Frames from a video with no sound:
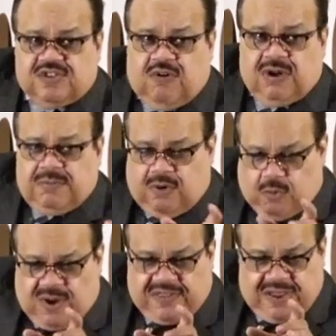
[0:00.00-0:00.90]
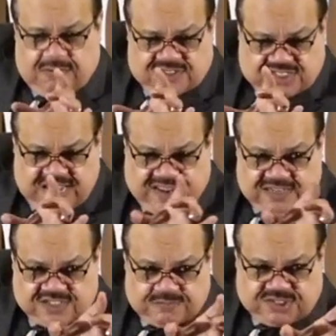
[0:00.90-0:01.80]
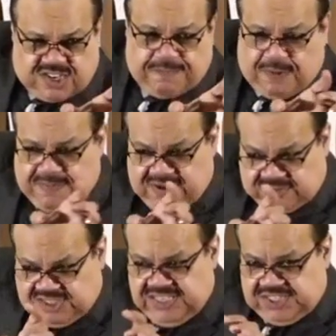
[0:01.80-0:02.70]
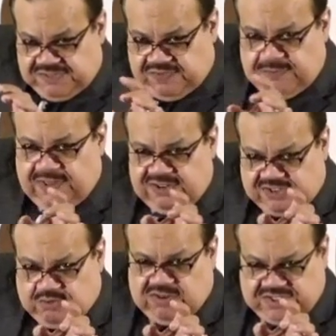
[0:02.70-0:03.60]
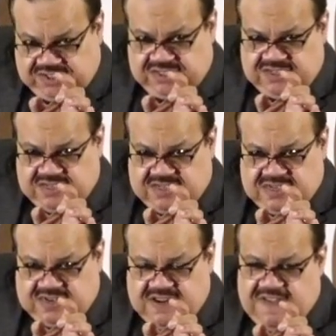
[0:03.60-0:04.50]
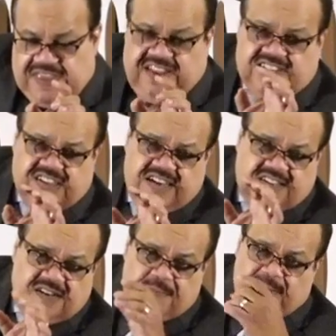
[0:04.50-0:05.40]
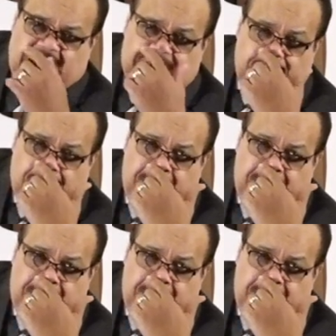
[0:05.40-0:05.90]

told him or whether he was taking some supplemental teaching from other sources, he said to the man,